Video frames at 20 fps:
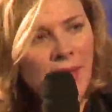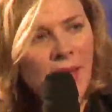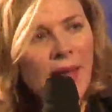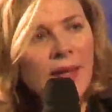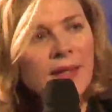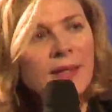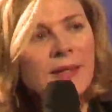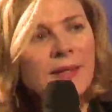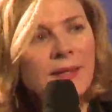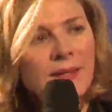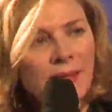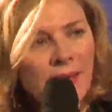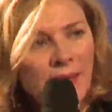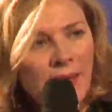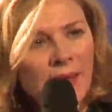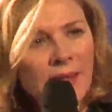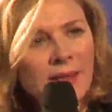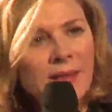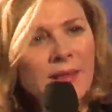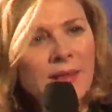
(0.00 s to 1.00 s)
Yes,
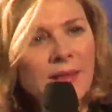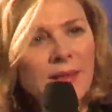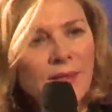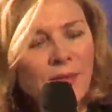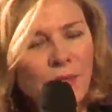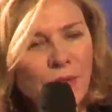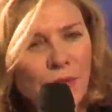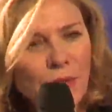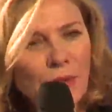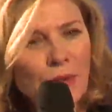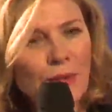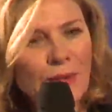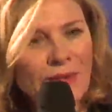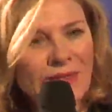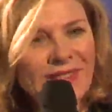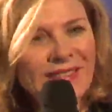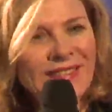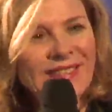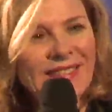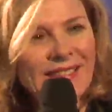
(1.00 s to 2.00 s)
yes, it's true.
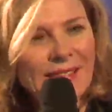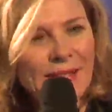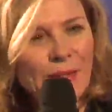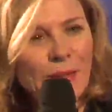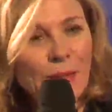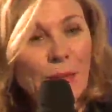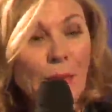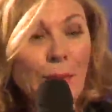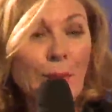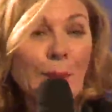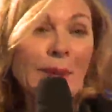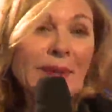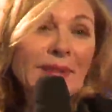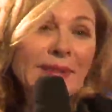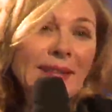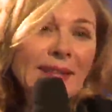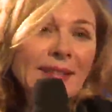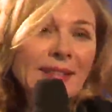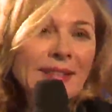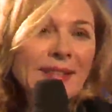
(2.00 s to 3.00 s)
It's true.
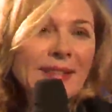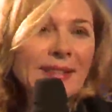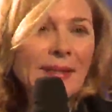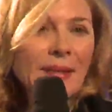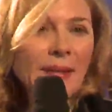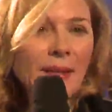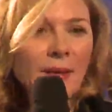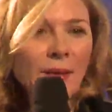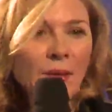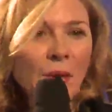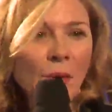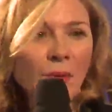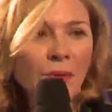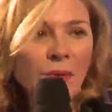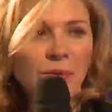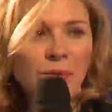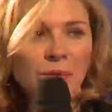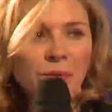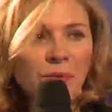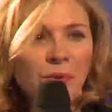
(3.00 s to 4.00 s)
But that's, you know,
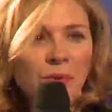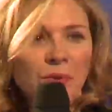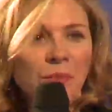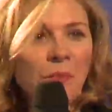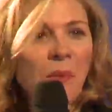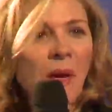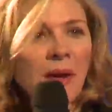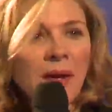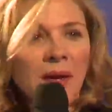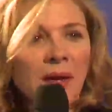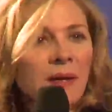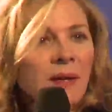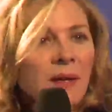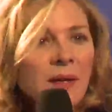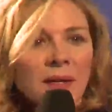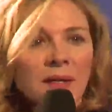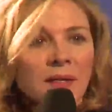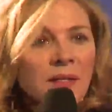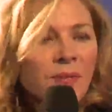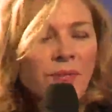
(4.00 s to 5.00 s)
there's there's
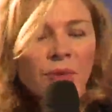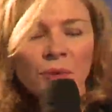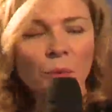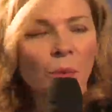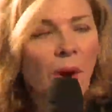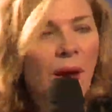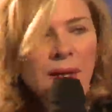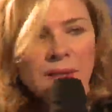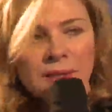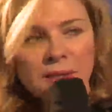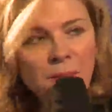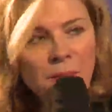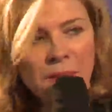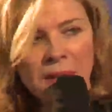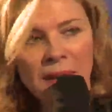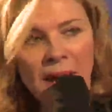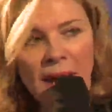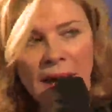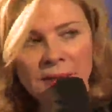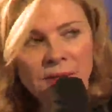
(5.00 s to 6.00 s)
many different ways to
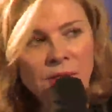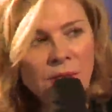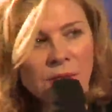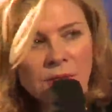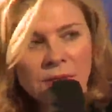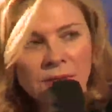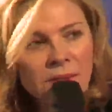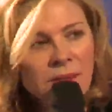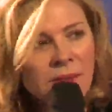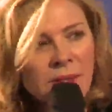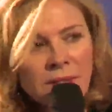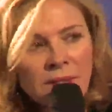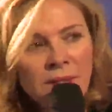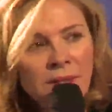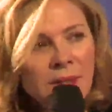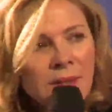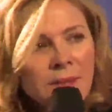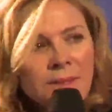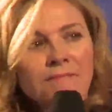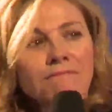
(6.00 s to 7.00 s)
be an actor.
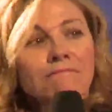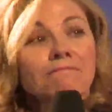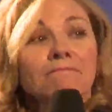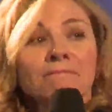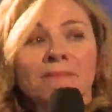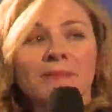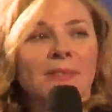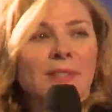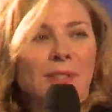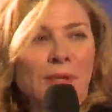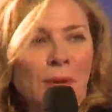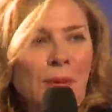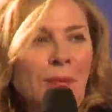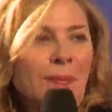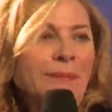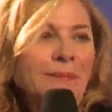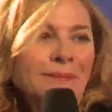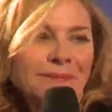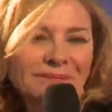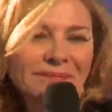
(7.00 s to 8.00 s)
So
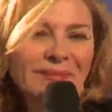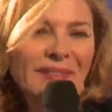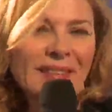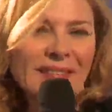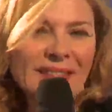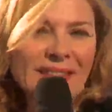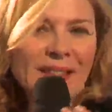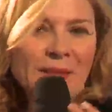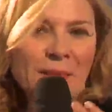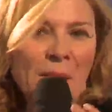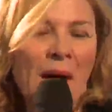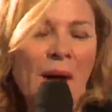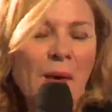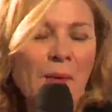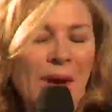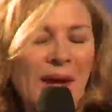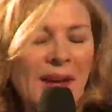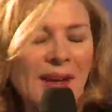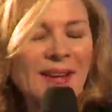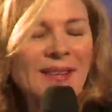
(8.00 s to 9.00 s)
this is
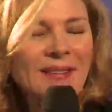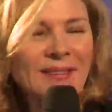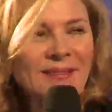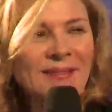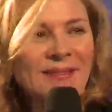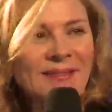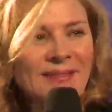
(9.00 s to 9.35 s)
my way.